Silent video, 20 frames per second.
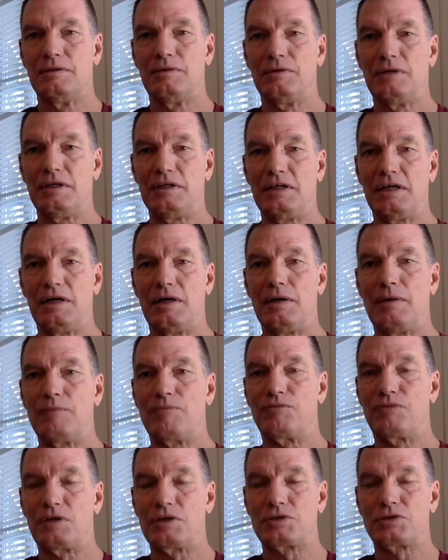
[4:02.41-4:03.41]
Right now I'm
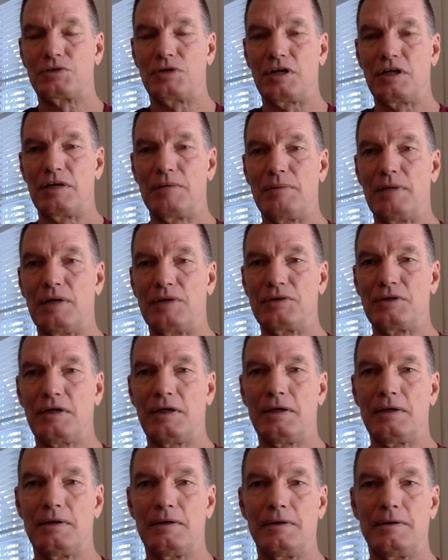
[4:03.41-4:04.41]
frustrated about
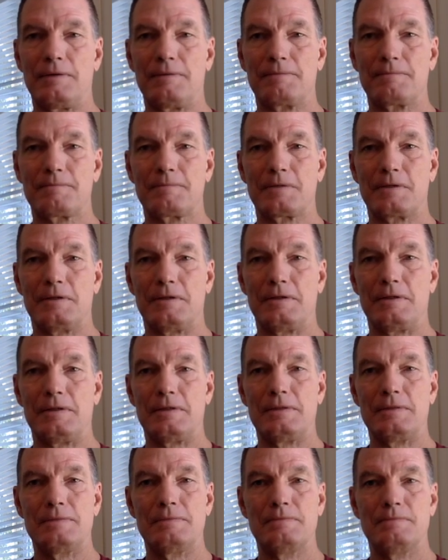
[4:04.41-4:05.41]
that. Um,
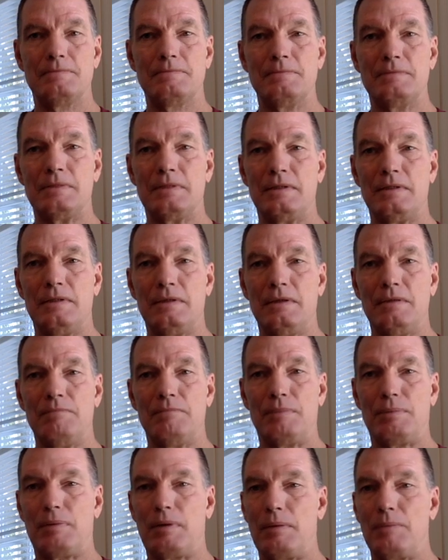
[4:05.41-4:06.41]

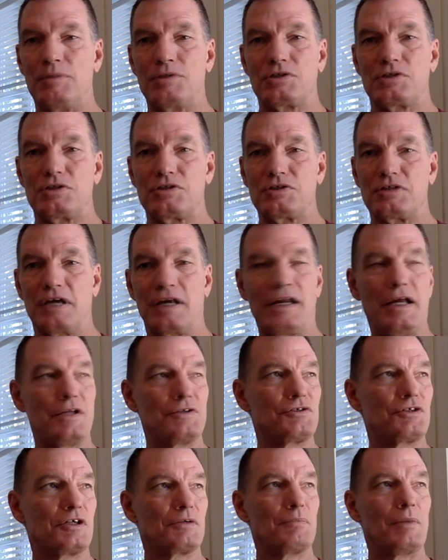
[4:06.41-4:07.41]
publishers not
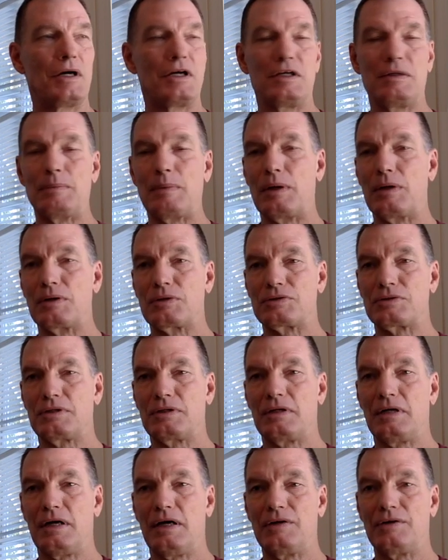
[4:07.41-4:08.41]
answering my emails
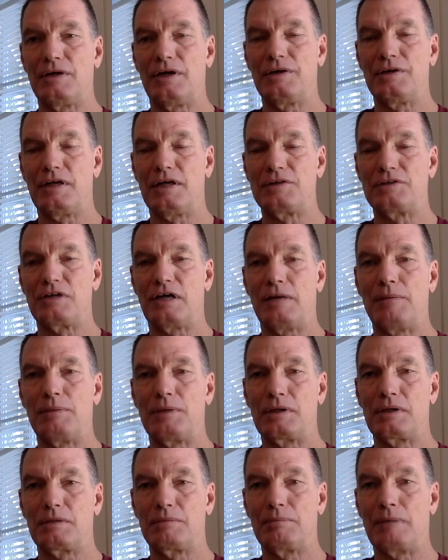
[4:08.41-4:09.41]
on, on that
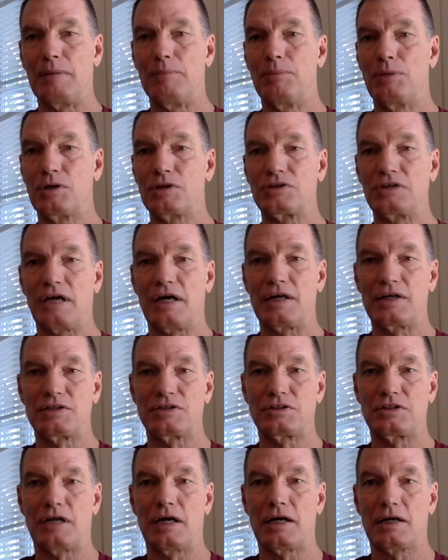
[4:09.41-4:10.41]
topic. My book's out of
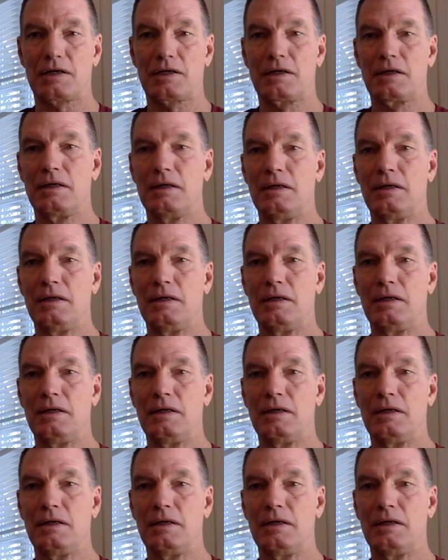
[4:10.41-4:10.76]
stock.